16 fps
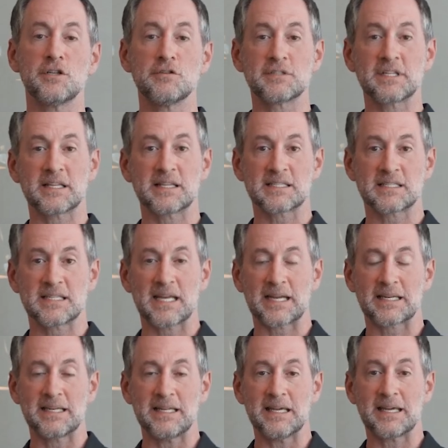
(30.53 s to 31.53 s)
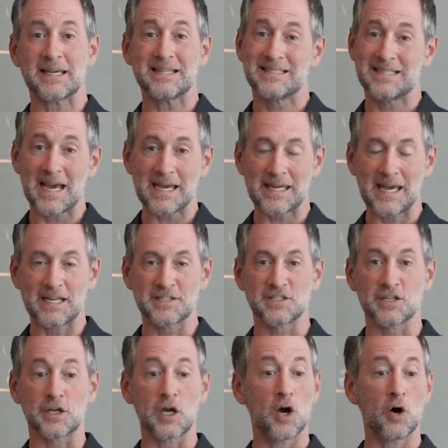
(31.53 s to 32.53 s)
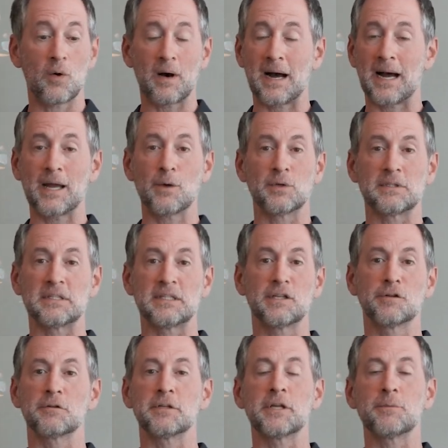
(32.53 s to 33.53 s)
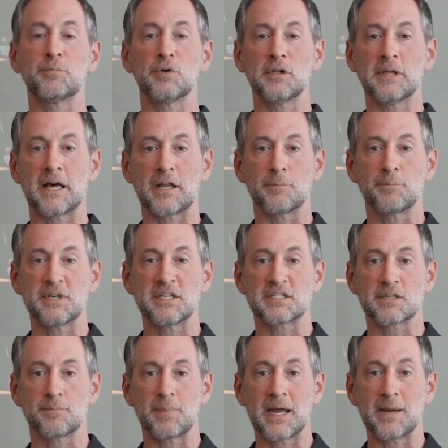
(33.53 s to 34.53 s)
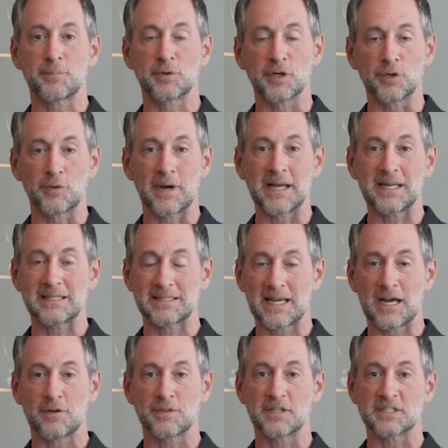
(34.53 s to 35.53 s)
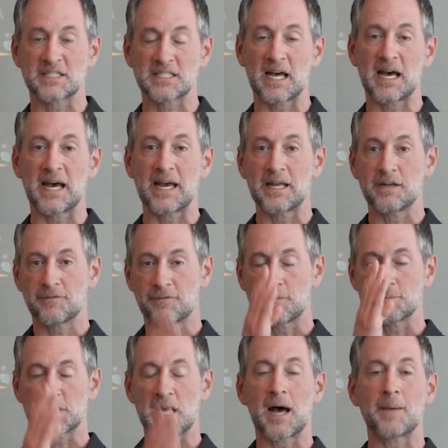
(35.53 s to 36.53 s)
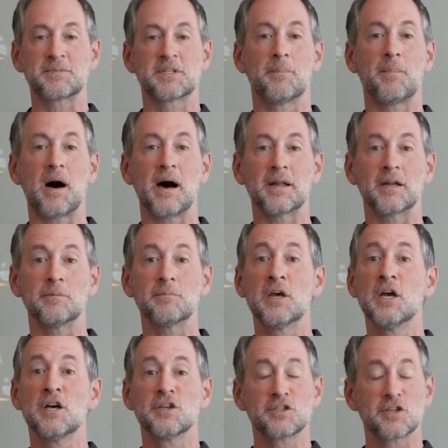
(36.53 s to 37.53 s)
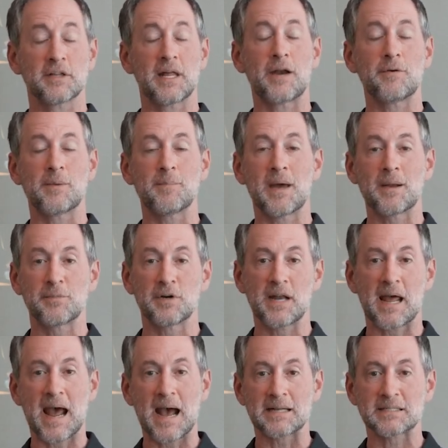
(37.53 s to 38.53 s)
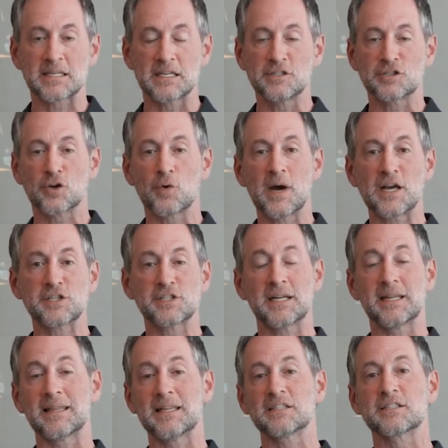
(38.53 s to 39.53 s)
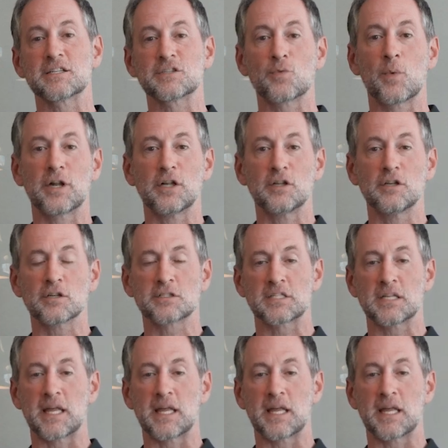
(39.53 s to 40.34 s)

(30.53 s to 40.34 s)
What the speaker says: using this technique decades ago, I would literally pull out a piece of paper and write it down the side from top to bottom so that I remember to ask each question. And this is what it looks